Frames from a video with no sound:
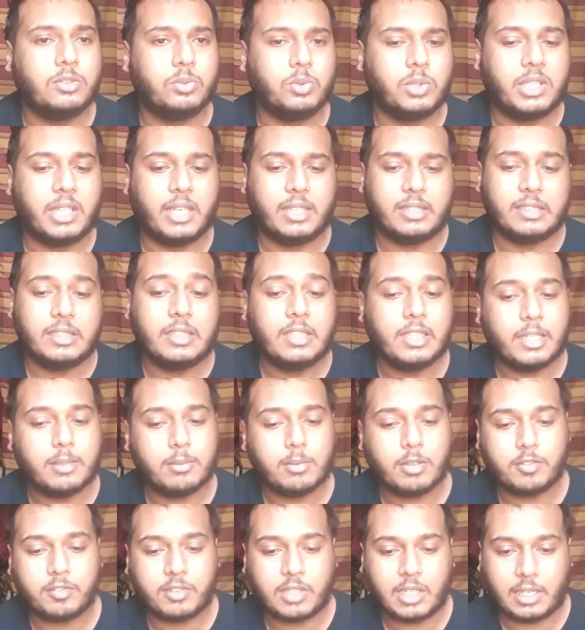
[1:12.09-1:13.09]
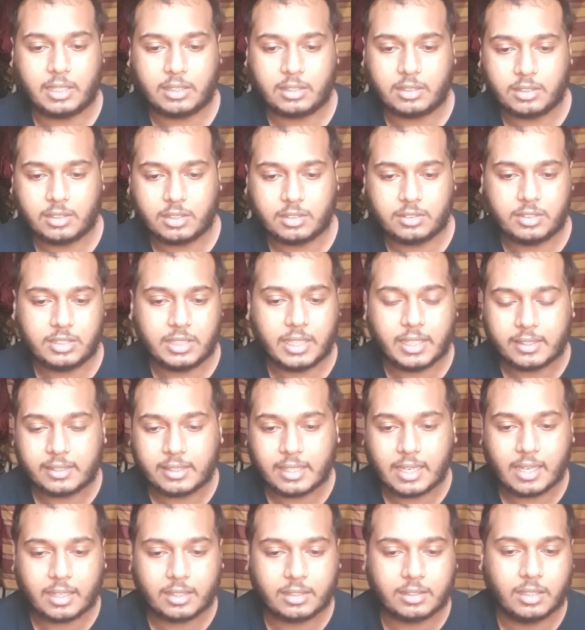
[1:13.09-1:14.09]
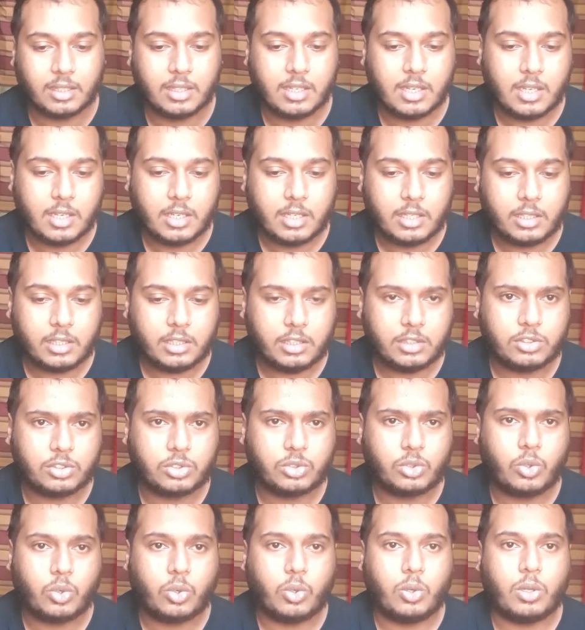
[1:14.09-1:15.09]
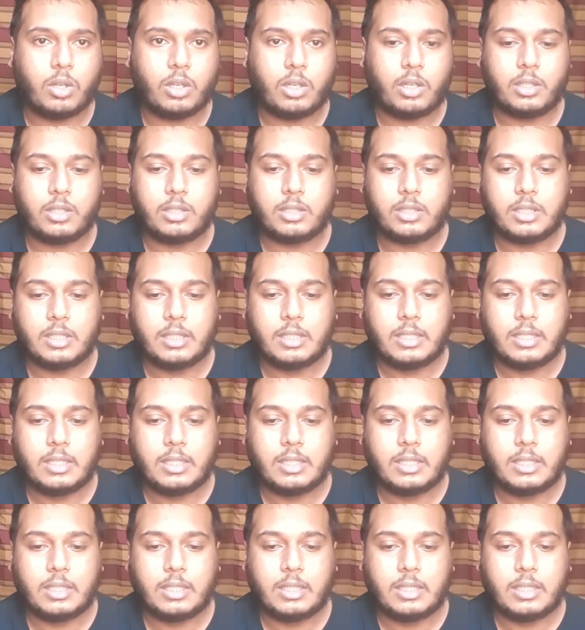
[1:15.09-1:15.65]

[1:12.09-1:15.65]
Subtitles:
We get the name of that because he attacked. It's called